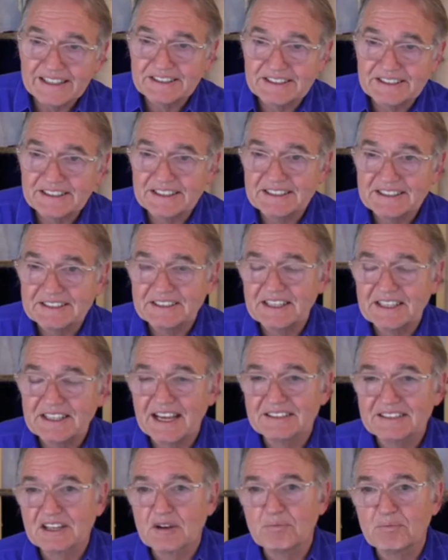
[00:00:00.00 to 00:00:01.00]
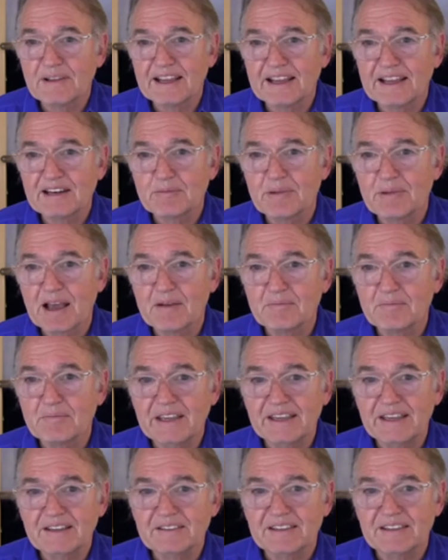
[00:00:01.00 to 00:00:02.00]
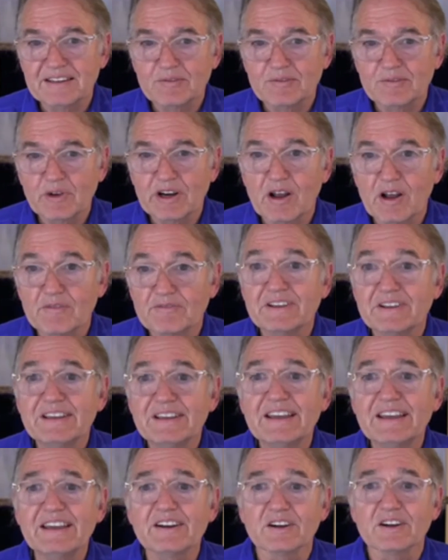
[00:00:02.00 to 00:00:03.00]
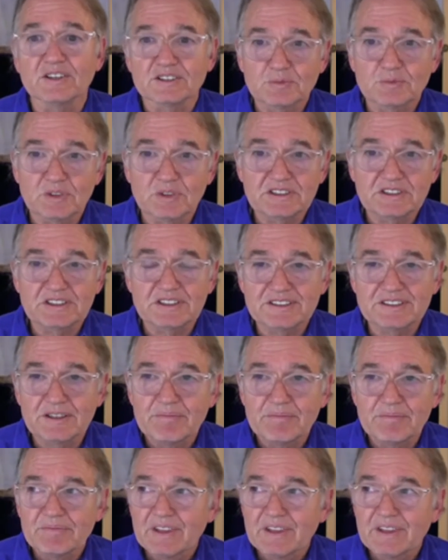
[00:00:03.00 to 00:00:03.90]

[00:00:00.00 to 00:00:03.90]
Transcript: she has a complaint about me that went on for years, which is,